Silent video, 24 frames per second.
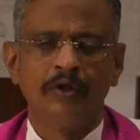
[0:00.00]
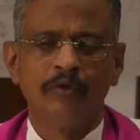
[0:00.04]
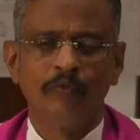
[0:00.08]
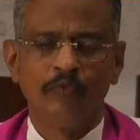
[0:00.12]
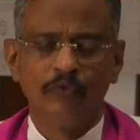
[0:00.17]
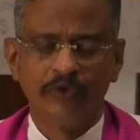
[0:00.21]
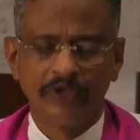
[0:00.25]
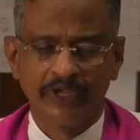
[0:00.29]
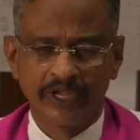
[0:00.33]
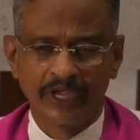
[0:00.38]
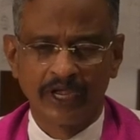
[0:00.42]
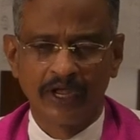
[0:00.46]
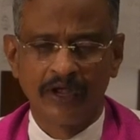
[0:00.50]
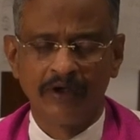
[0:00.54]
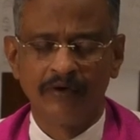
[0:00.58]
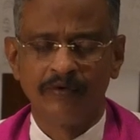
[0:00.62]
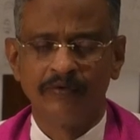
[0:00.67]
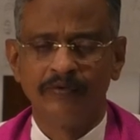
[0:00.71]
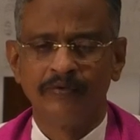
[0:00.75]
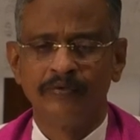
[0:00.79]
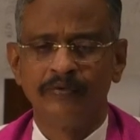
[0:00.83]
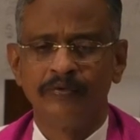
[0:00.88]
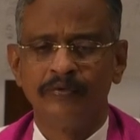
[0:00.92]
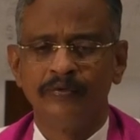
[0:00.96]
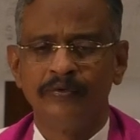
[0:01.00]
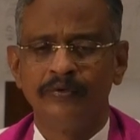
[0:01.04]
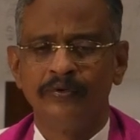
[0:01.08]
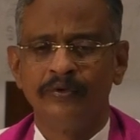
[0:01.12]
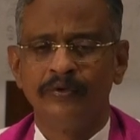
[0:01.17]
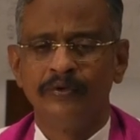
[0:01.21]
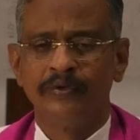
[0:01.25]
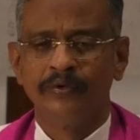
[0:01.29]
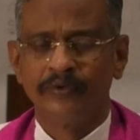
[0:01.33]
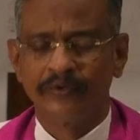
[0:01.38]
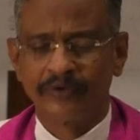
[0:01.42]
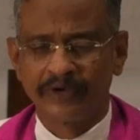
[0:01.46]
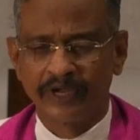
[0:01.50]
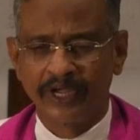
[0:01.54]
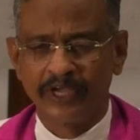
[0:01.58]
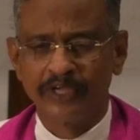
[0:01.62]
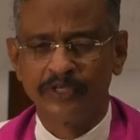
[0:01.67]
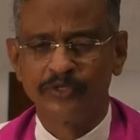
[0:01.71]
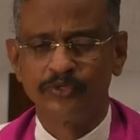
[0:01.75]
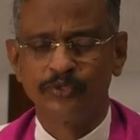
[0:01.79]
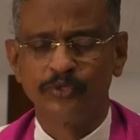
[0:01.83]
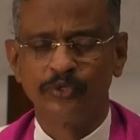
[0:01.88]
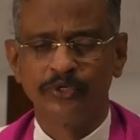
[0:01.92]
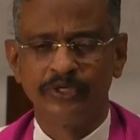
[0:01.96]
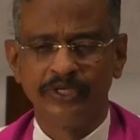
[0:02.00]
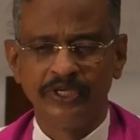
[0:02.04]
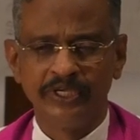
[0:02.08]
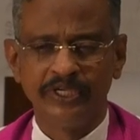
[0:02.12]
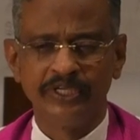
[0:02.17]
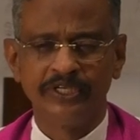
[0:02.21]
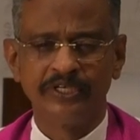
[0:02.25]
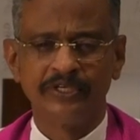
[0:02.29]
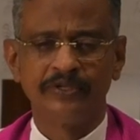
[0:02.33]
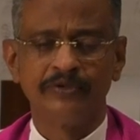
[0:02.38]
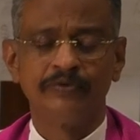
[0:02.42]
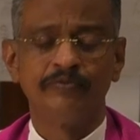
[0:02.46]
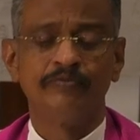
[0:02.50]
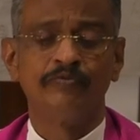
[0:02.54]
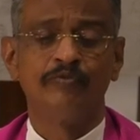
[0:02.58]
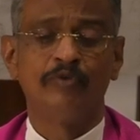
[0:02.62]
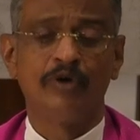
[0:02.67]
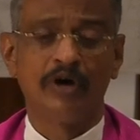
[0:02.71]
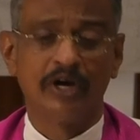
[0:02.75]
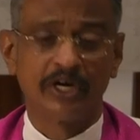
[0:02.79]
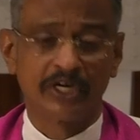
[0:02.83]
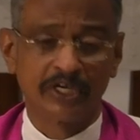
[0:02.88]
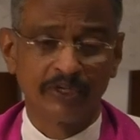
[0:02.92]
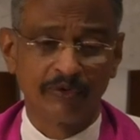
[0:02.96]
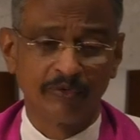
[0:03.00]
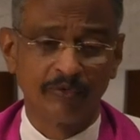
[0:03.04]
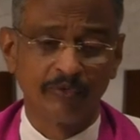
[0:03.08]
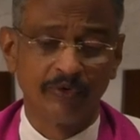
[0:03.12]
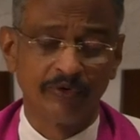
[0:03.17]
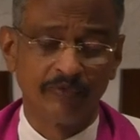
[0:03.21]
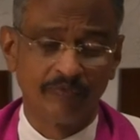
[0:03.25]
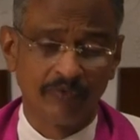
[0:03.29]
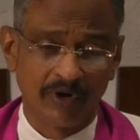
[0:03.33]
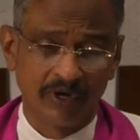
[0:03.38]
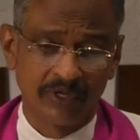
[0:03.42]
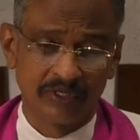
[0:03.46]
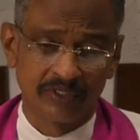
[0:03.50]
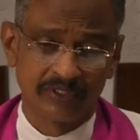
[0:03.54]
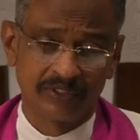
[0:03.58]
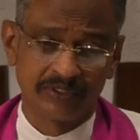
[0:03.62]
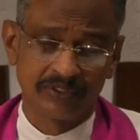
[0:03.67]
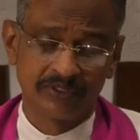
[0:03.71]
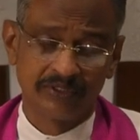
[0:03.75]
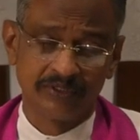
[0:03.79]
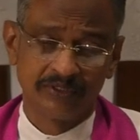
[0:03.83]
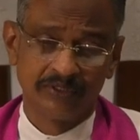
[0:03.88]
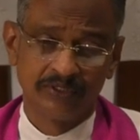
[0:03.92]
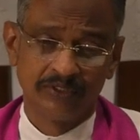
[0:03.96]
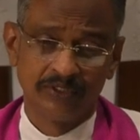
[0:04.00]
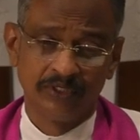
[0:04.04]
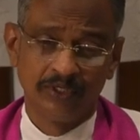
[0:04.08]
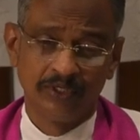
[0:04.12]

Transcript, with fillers: we have right to eat whatever we want.